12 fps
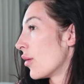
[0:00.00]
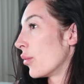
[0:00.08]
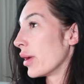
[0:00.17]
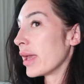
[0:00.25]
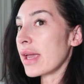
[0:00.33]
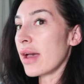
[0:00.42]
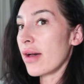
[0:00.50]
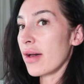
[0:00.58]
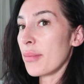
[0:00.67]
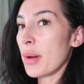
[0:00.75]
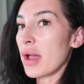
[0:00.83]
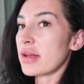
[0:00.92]
We're
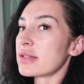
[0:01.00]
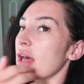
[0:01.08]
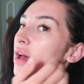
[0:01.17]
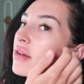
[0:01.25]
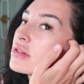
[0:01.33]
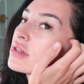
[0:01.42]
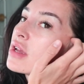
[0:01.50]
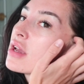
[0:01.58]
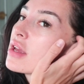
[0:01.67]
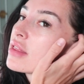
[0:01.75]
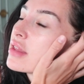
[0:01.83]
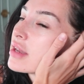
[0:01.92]
here by ourselves.
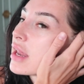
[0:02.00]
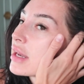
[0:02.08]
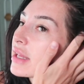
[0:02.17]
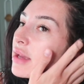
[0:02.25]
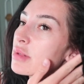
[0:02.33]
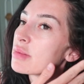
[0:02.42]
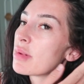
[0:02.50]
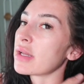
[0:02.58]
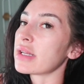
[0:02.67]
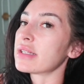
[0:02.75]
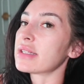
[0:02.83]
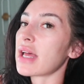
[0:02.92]
The nanny comes
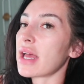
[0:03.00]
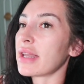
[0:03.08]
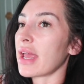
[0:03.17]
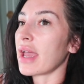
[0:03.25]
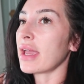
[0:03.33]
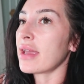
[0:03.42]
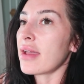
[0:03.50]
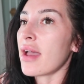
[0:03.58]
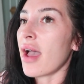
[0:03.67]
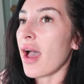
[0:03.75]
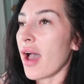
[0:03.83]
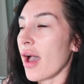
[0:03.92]
Monday to Saturday.
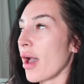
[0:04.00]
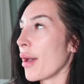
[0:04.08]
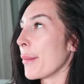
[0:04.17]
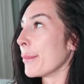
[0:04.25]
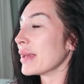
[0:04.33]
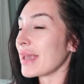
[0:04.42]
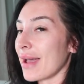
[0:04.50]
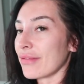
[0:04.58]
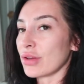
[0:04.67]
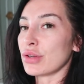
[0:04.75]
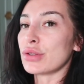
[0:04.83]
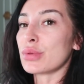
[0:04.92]
Um, but yeah,
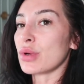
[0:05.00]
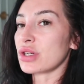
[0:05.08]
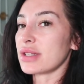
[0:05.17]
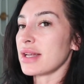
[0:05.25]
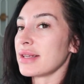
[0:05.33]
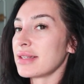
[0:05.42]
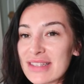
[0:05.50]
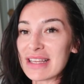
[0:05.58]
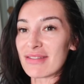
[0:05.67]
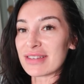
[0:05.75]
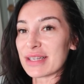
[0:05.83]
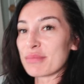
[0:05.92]
if you're new to watching this, I have a
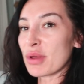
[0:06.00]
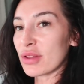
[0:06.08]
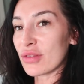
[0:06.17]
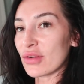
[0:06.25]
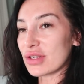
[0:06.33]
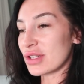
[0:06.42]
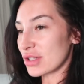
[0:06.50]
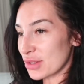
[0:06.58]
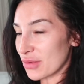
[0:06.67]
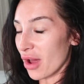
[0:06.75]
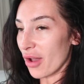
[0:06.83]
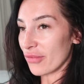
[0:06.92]
17 month old and a
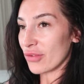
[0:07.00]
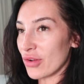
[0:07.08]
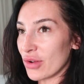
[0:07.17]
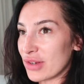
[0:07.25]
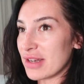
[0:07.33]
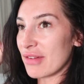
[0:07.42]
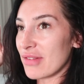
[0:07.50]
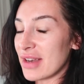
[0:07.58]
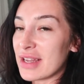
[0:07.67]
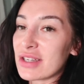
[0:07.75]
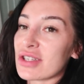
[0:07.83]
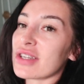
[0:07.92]
two and a half year old and I've
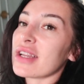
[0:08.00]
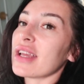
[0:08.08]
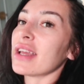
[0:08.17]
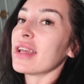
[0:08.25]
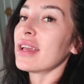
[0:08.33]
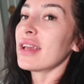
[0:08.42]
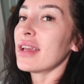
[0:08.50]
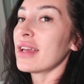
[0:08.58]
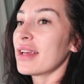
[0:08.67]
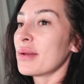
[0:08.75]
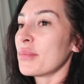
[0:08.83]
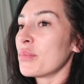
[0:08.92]
literally,
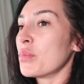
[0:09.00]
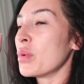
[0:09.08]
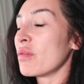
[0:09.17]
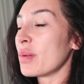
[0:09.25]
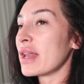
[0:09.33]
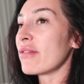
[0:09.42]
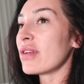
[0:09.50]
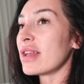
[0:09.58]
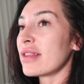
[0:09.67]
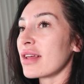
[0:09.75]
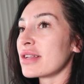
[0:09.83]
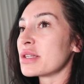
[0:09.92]
we've been living
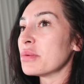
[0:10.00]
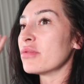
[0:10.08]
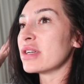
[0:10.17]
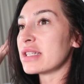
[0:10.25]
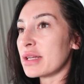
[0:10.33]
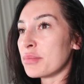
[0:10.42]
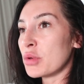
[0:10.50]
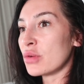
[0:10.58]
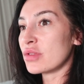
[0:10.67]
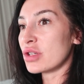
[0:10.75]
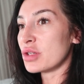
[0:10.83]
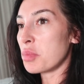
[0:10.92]
in London, recently
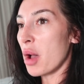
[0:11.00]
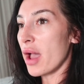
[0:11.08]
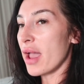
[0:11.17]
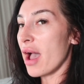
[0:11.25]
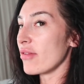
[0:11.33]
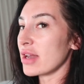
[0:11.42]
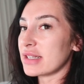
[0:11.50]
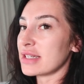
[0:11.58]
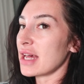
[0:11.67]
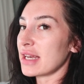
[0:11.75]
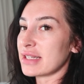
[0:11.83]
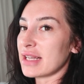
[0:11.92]
moved to Dubai. I haven't had a
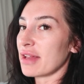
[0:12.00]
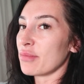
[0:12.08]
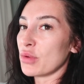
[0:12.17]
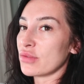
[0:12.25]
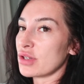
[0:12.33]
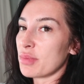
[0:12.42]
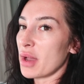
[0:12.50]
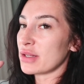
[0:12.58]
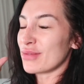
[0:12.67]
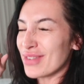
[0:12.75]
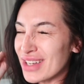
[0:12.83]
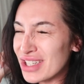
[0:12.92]
nanny so I've moved to
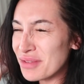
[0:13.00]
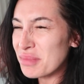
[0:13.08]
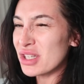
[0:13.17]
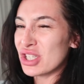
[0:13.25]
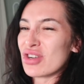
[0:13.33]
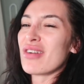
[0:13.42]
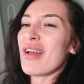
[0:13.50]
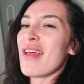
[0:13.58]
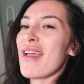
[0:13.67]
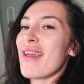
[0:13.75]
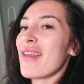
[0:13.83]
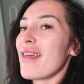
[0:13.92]
Dubai. So I've literally been
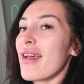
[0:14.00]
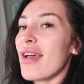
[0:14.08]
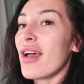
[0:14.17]
struggling.